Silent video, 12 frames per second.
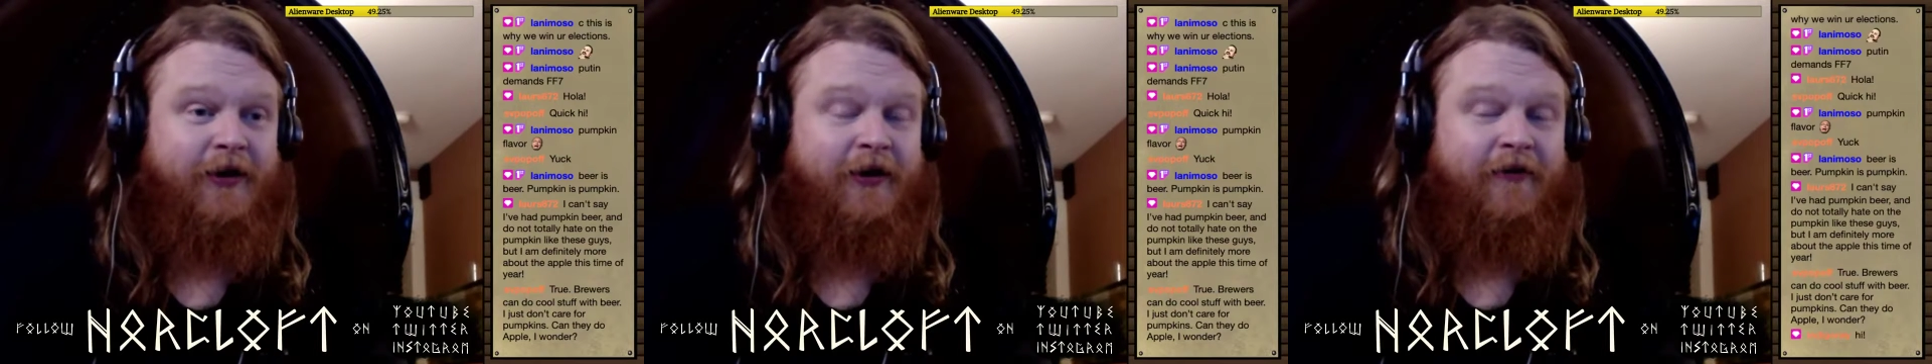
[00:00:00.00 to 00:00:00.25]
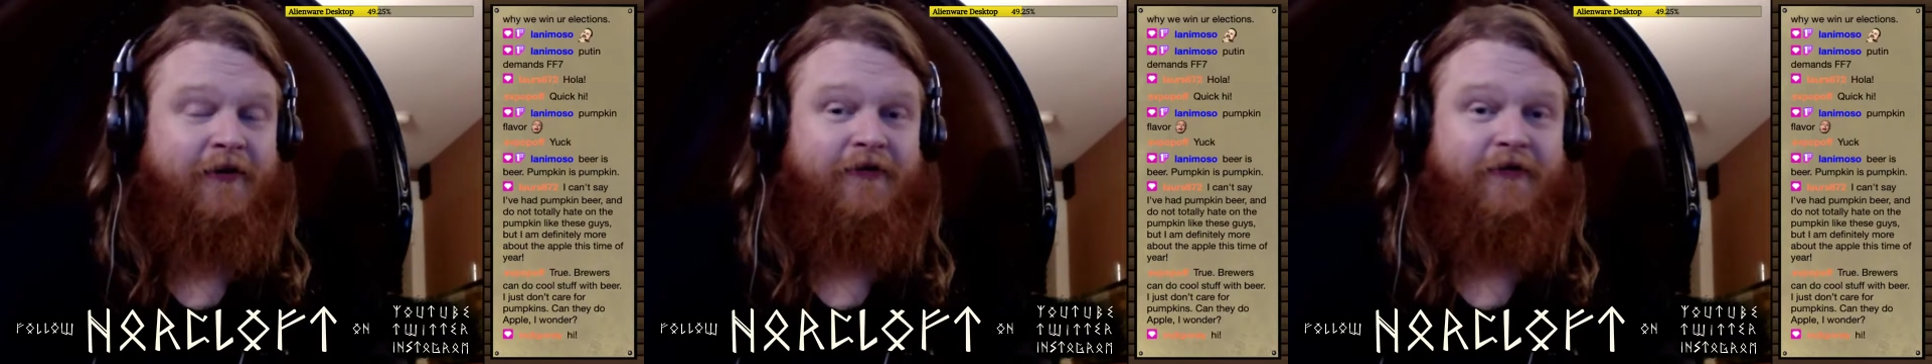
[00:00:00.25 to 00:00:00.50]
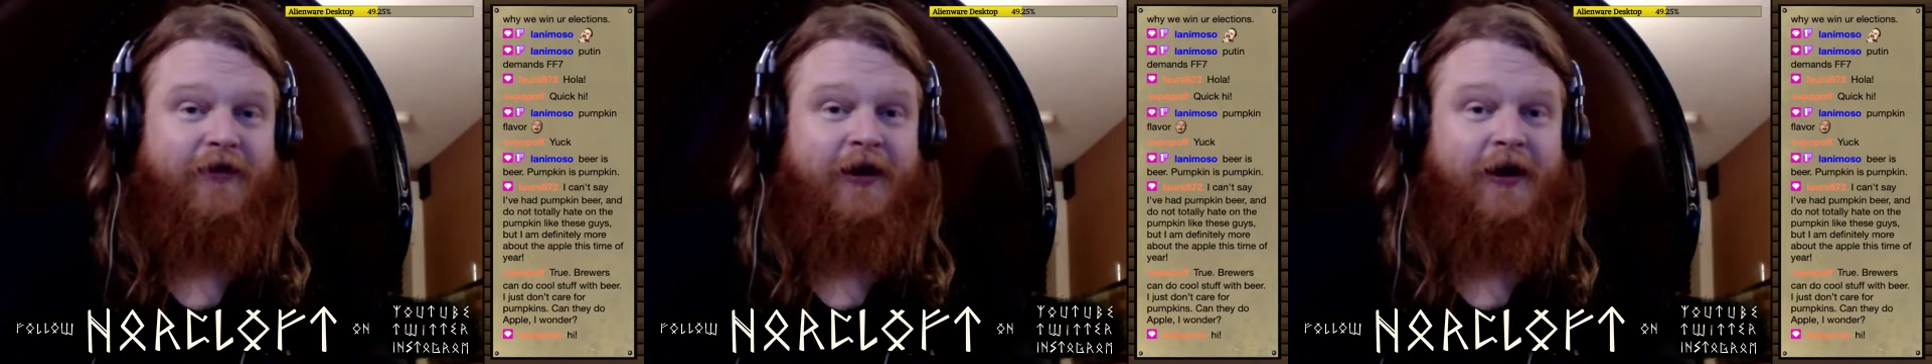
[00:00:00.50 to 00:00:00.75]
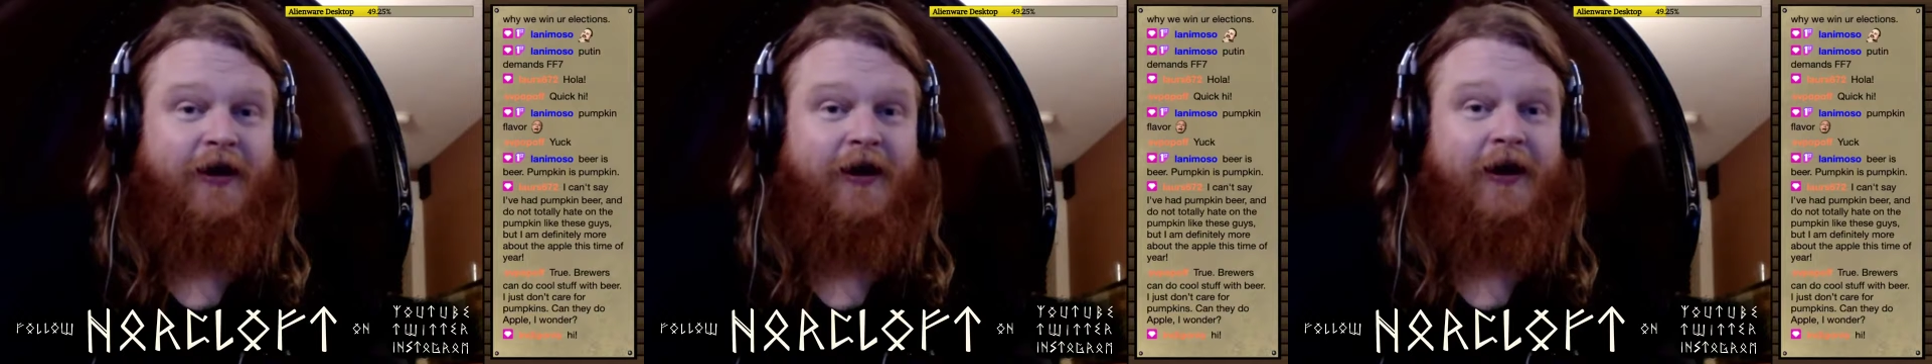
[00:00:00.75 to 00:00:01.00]
of
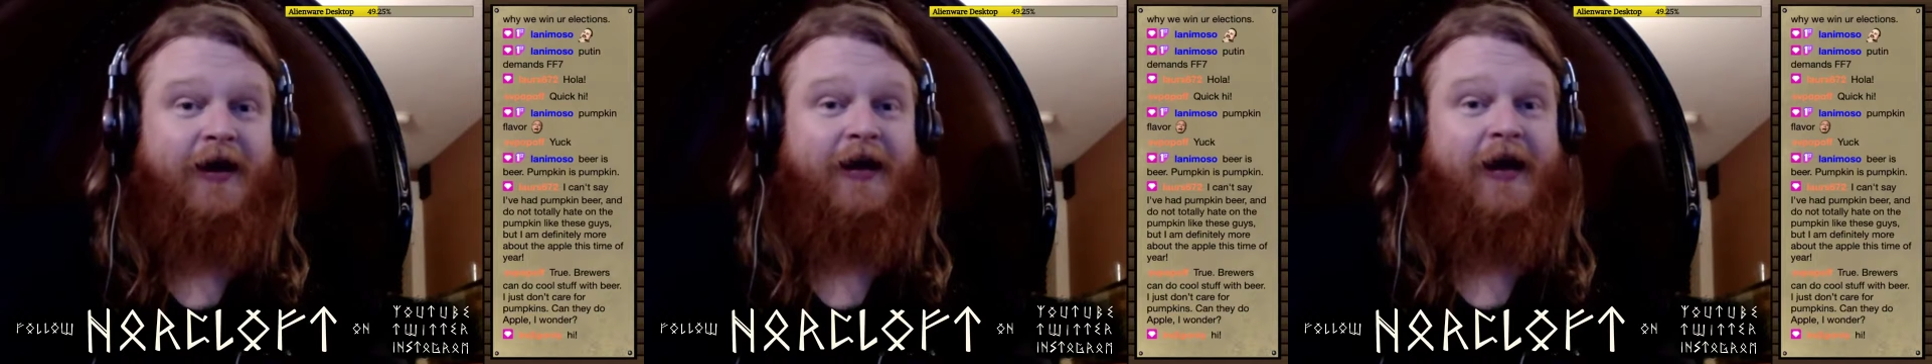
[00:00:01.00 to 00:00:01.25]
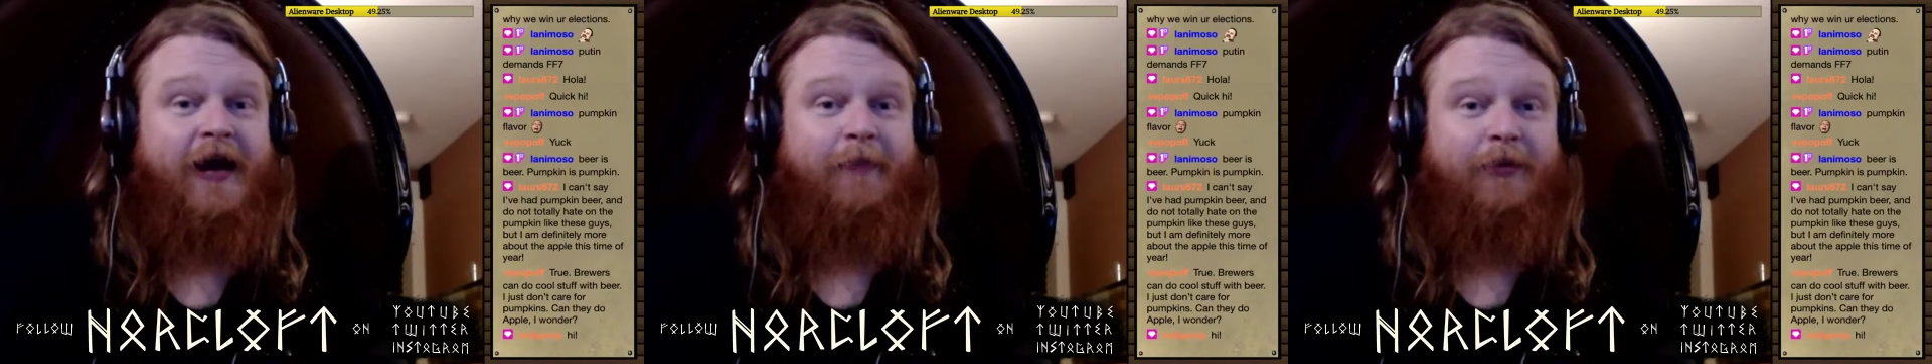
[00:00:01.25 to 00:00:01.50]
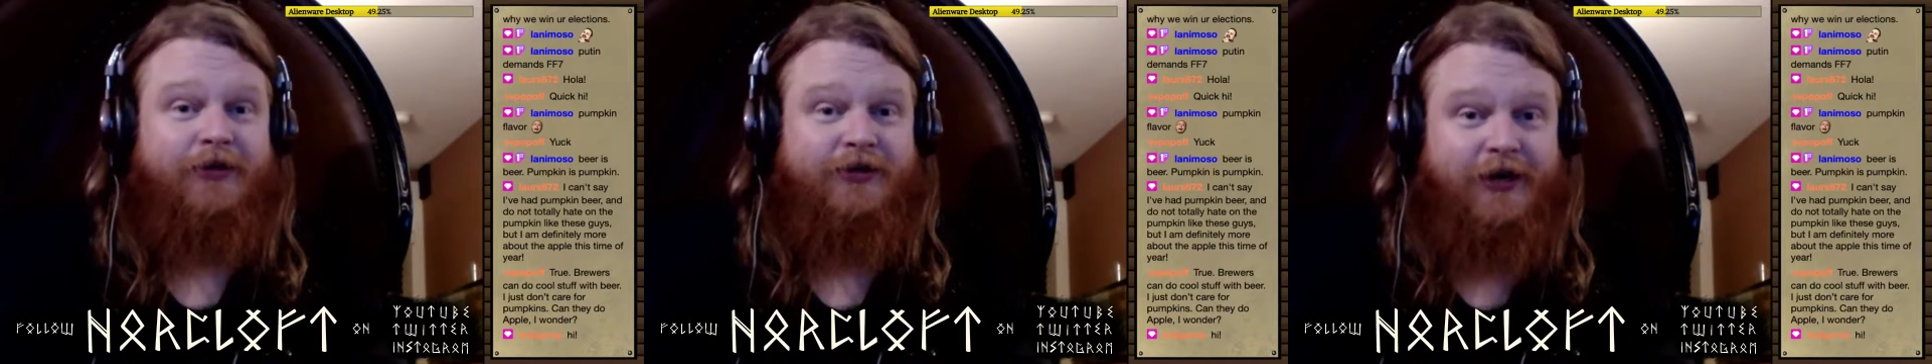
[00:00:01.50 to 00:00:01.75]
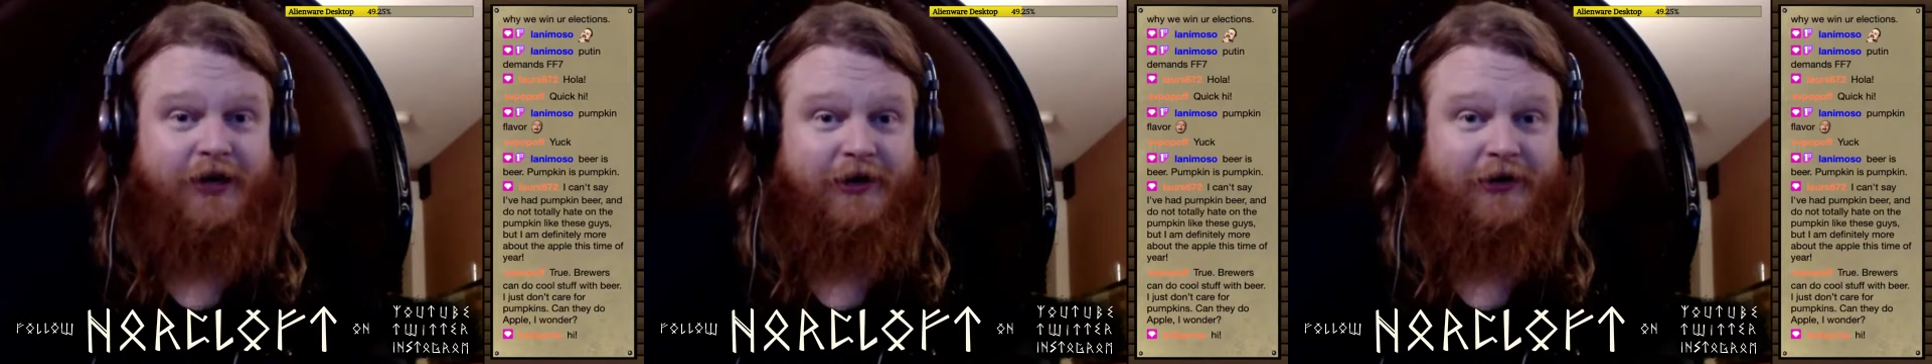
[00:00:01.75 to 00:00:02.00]
hot apple
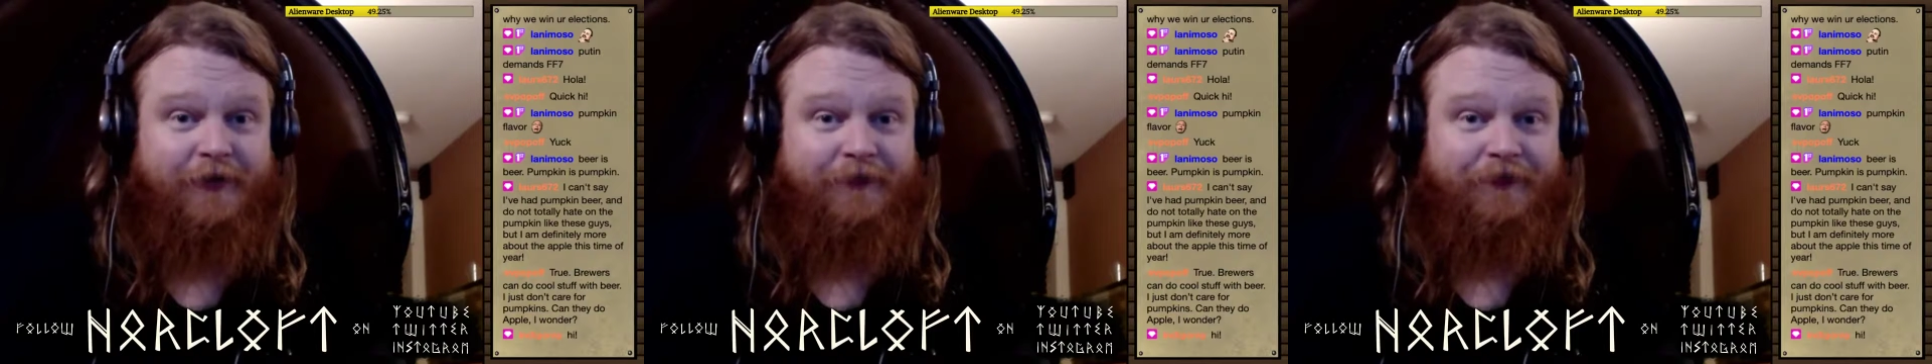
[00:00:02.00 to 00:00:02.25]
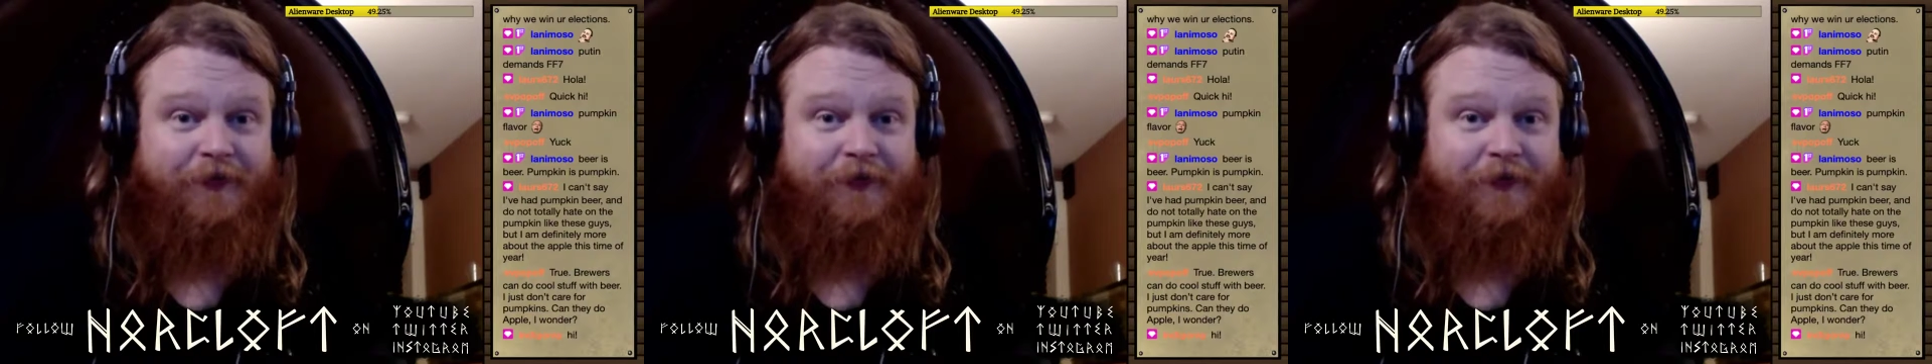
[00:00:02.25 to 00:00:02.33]
cider